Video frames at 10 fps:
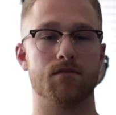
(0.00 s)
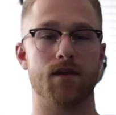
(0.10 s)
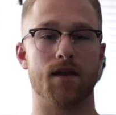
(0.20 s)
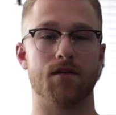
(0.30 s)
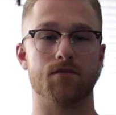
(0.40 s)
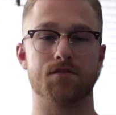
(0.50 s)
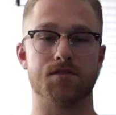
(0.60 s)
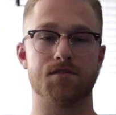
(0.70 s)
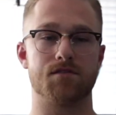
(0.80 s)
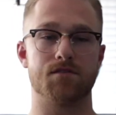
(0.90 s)
that I don't
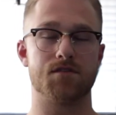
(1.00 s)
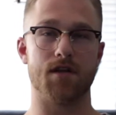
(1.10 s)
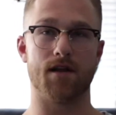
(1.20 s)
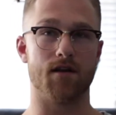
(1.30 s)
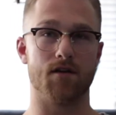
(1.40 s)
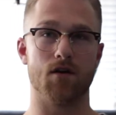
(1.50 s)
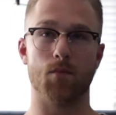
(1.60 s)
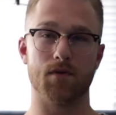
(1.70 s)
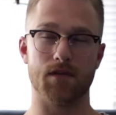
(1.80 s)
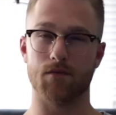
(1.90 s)
just share
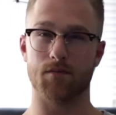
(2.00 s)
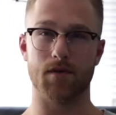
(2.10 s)
openly with